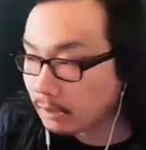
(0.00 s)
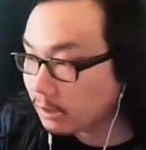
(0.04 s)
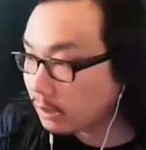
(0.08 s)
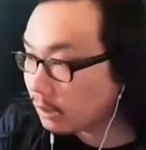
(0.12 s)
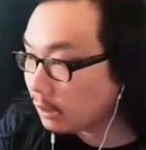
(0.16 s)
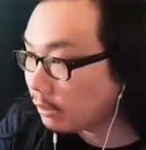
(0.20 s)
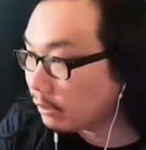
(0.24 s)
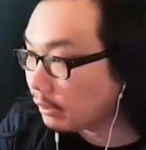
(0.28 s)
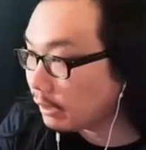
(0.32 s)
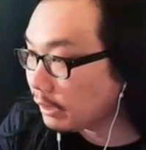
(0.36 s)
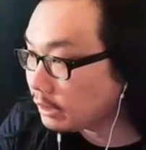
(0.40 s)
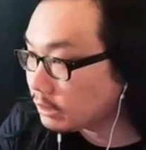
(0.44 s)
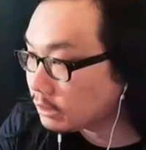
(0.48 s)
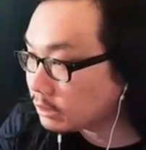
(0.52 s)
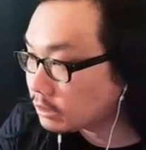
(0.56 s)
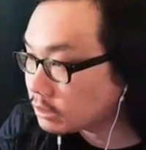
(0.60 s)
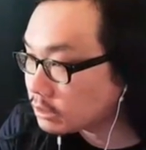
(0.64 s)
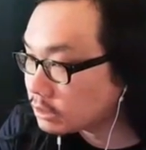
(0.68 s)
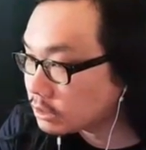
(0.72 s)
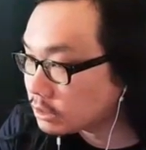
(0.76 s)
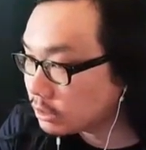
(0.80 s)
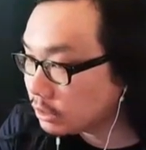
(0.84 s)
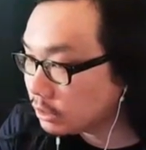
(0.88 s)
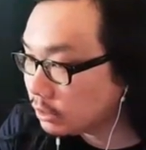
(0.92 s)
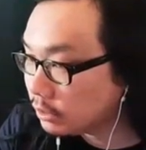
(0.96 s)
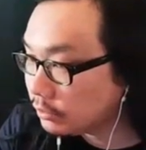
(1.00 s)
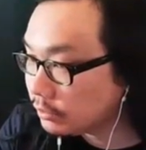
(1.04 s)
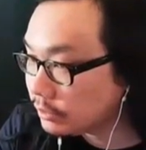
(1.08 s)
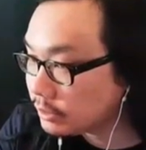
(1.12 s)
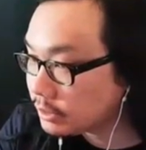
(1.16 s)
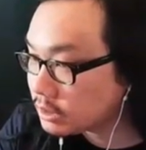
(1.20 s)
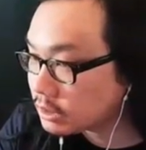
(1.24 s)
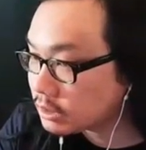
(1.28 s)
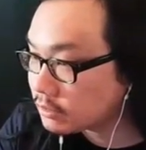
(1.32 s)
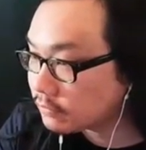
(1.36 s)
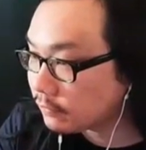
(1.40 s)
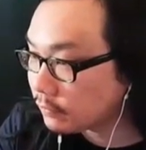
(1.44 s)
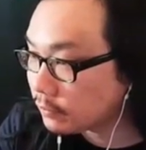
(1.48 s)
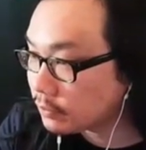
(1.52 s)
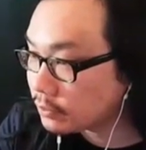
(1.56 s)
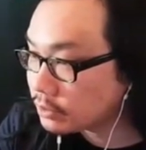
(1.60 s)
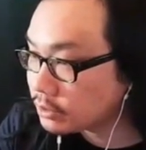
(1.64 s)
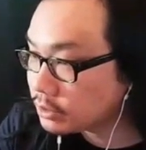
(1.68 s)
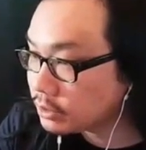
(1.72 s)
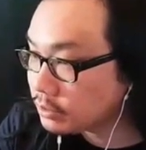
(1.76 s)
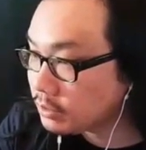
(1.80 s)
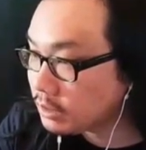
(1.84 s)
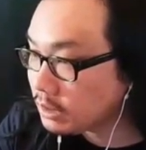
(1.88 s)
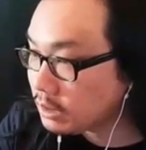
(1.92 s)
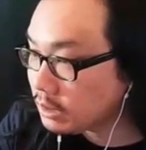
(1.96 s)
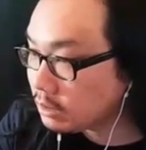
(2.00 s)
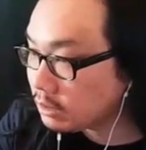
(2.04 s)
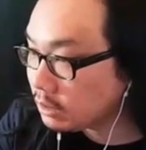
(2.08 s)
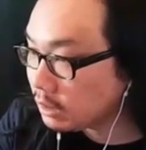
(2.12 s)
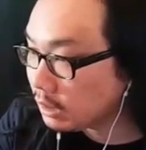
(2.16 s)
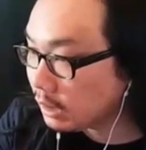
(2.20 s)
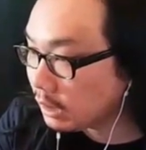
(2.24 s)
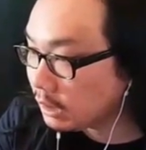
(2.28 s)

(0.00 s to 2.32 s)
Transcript: all right, so this is for Sunni,